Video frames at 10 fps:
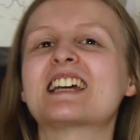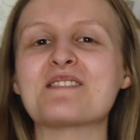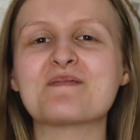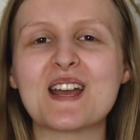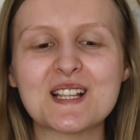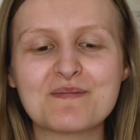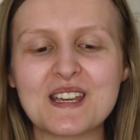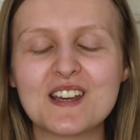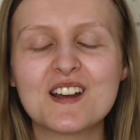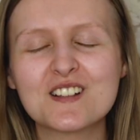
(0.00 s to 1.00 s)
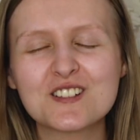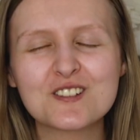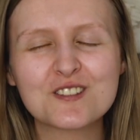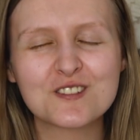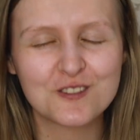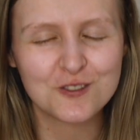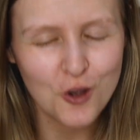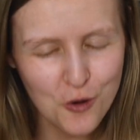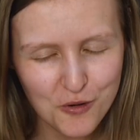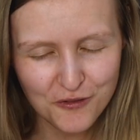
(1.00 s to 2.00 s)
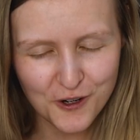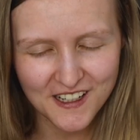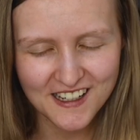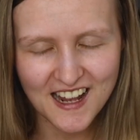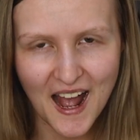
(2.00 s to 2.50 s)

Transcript: It makes me so freaking